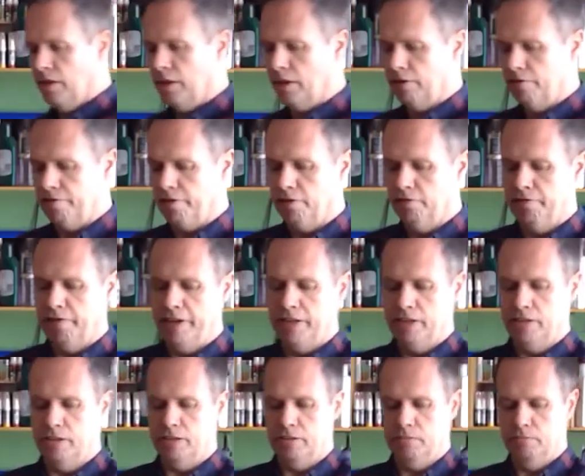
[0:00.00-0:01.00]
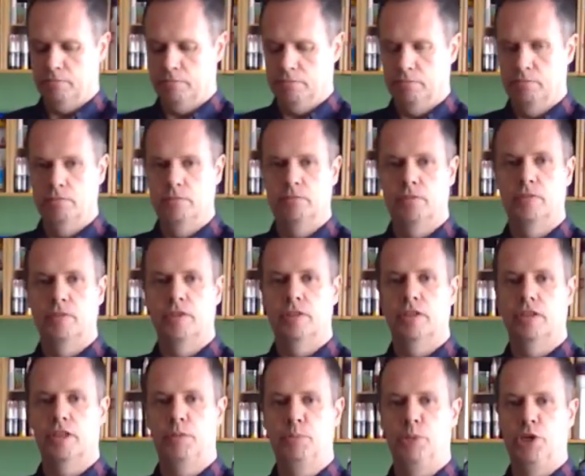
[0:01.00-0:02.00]
That crown race
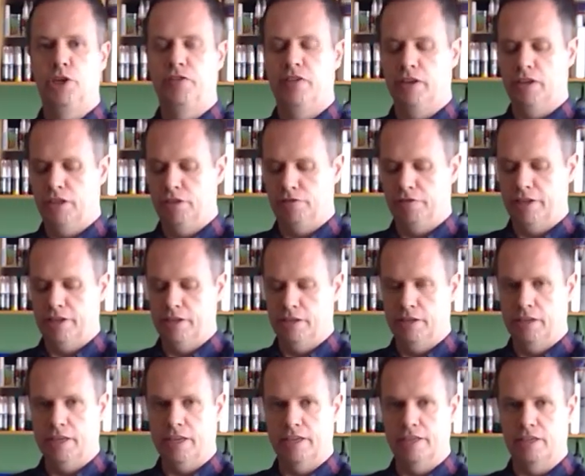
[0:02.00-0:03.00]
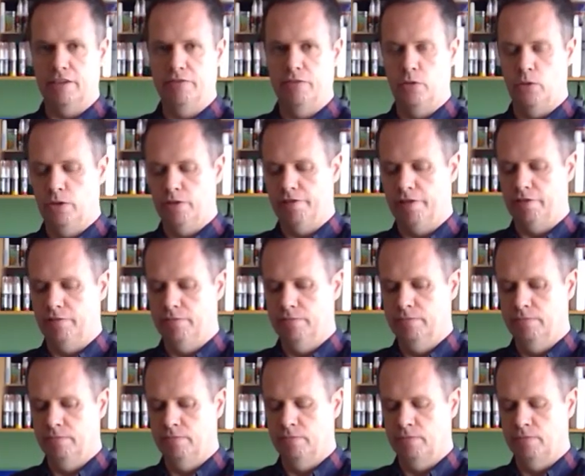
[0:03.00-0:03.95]
is perfectly straight against that fork crown.